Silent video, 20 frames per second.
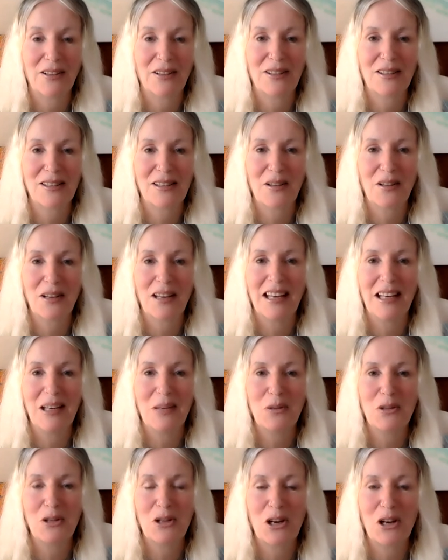So
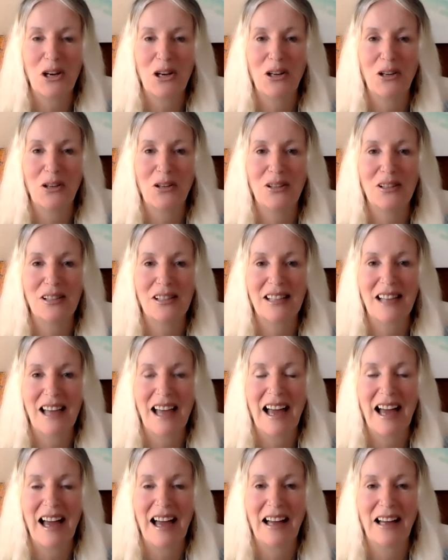keep tuned
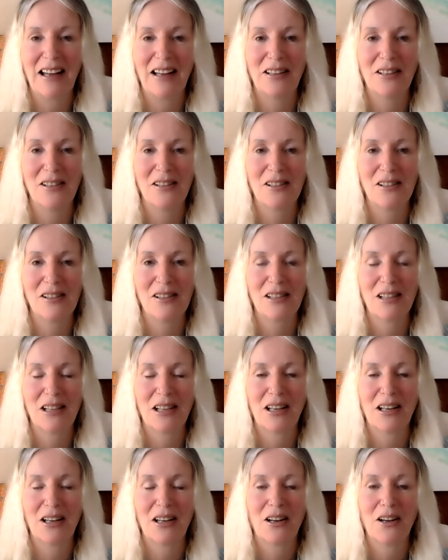and
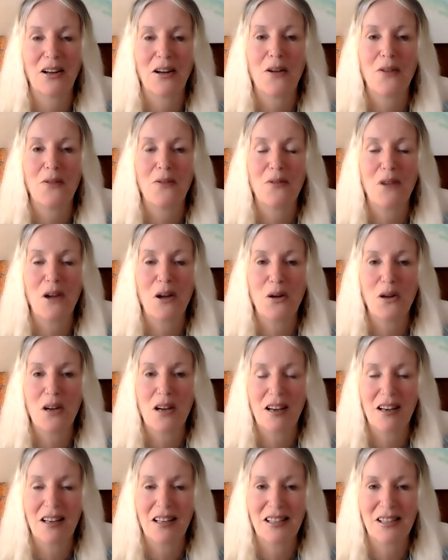
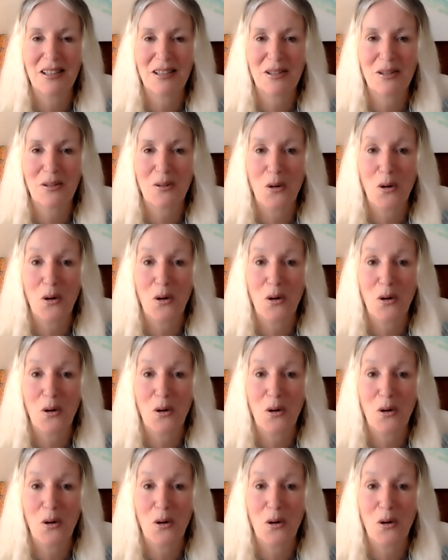focus